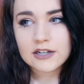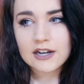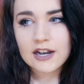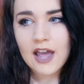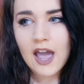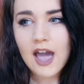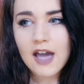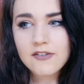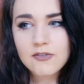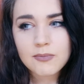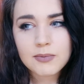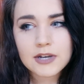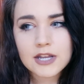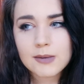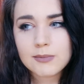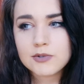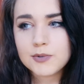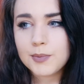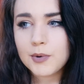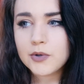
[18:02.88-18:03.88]
and I haven't been
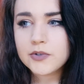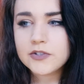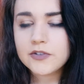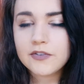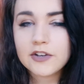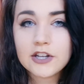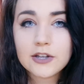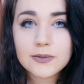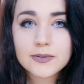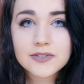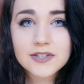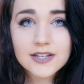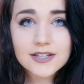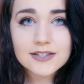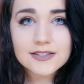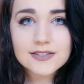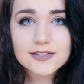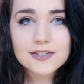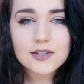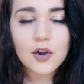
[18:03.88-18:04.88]
able to post a video
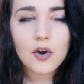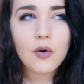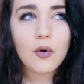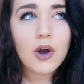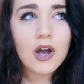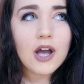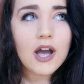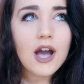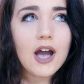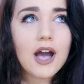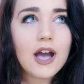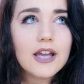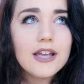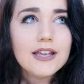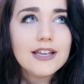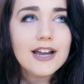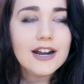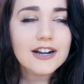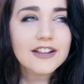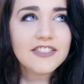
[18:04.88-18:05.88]
since. So
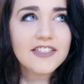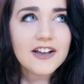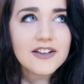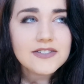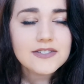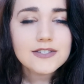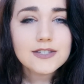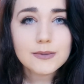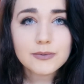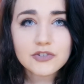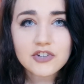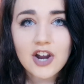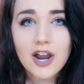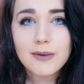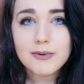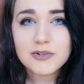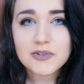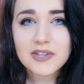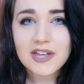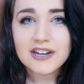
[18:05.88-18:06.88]
got 1,000
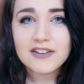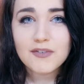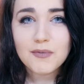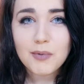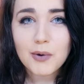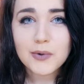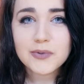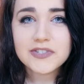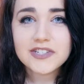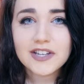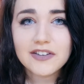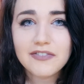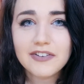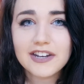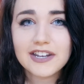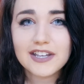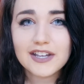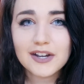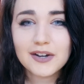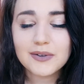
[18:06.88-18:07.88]
subscribers without even posting a
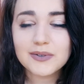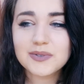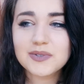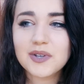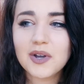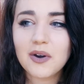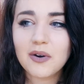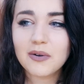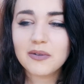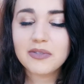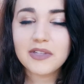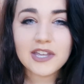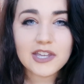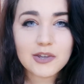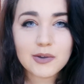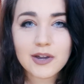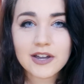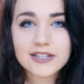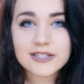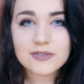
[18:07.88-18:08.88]
video. So thank
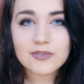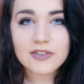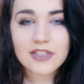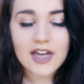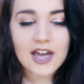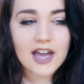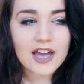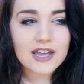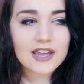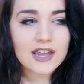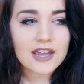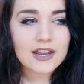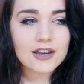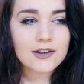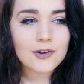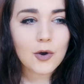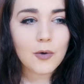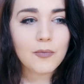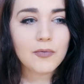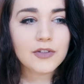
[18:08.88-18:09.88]
you guys for that, and
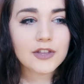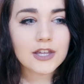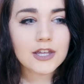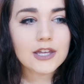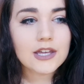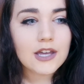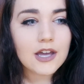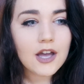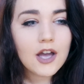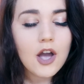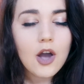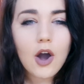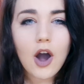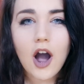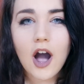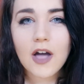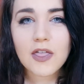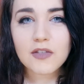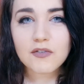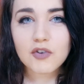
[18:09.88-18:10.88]
hopefully
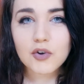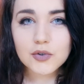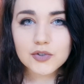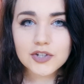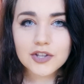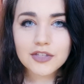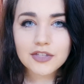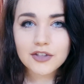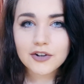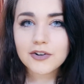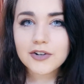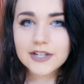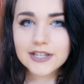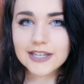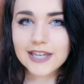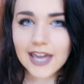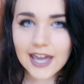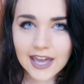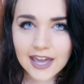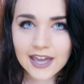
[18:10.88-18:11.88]
on the road to
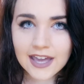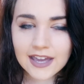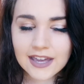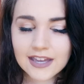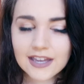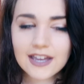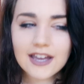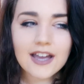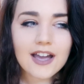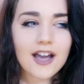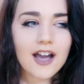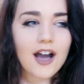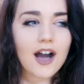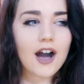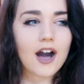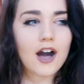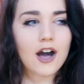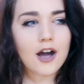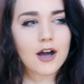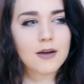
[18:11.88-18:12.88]
30K.
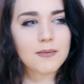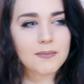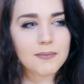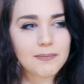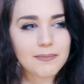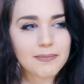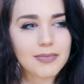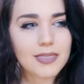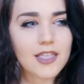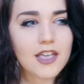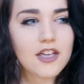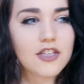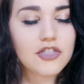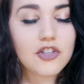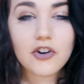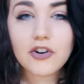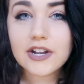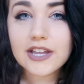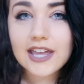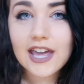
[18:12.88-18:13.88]

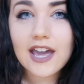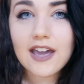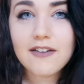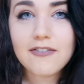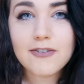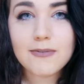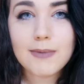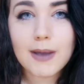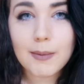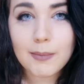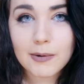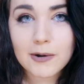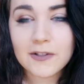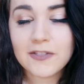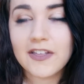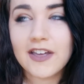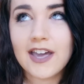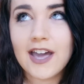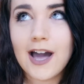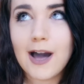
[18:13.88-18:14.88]
30K for my
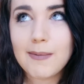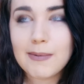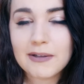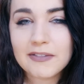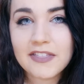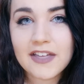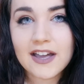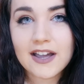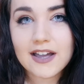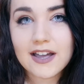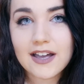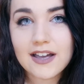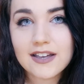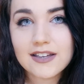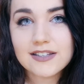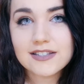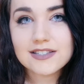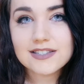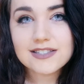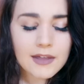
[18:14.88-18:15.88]
birthday. How about that,
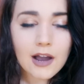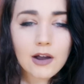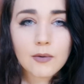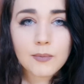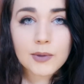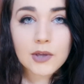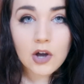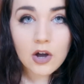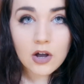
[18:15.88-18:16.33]
guys? That would be